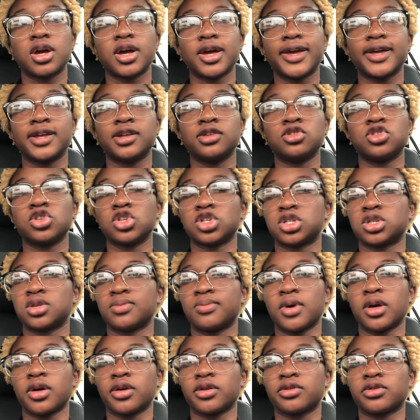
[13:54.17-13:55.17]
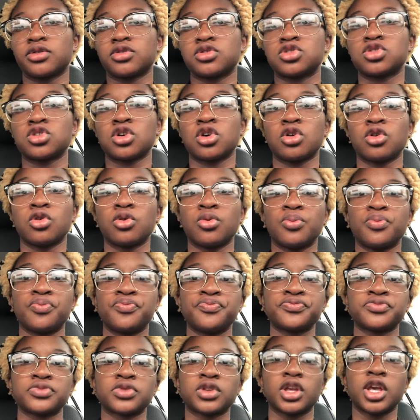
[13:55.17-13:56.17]
in just a month. So
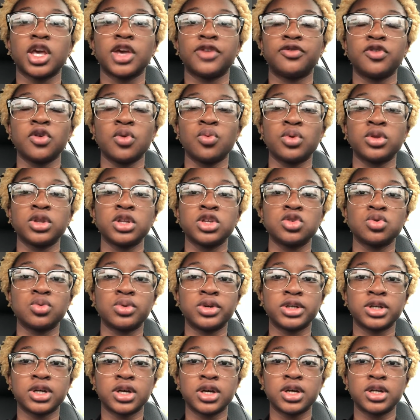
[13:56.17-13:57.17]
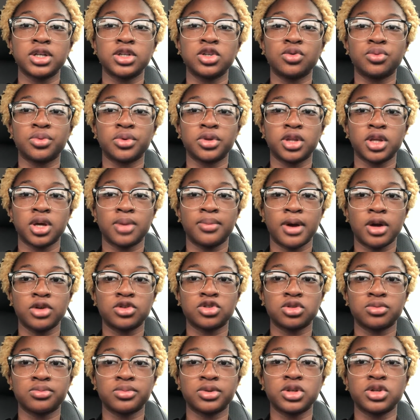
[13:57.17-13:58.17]
if you're really doing good, you're really
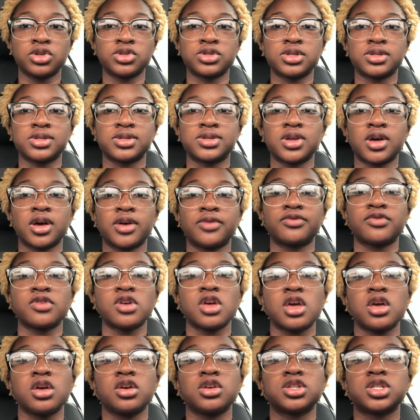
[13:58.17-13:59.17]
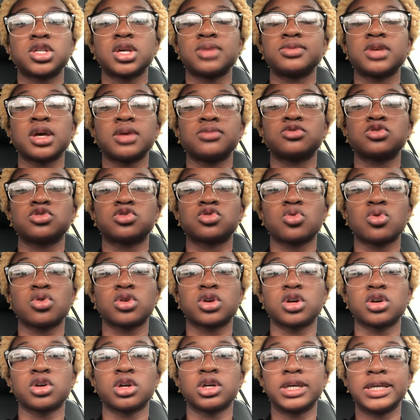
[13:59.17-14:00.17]
about your bills and stuff, sometimes your
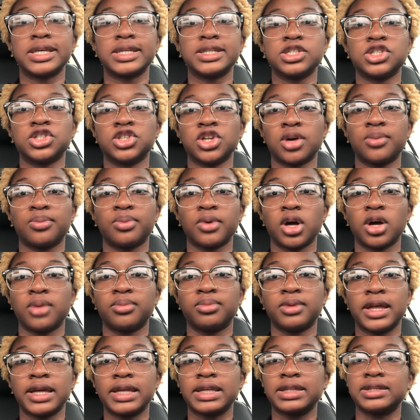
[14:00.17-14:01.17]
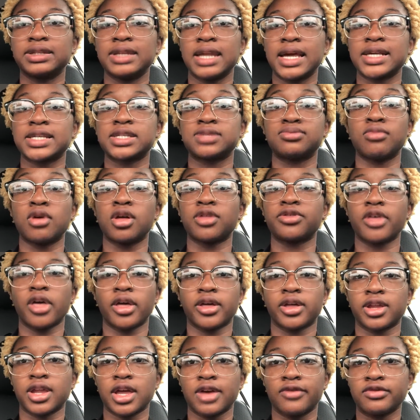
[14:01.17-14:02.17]
score can jump up. Like next month
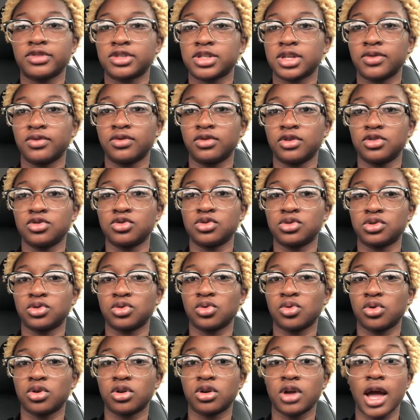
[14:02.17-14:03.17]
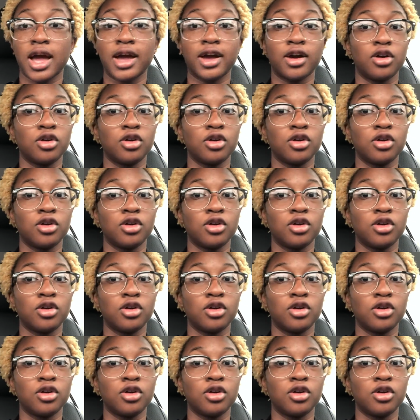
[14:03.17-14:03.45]
I could have a 700 score, I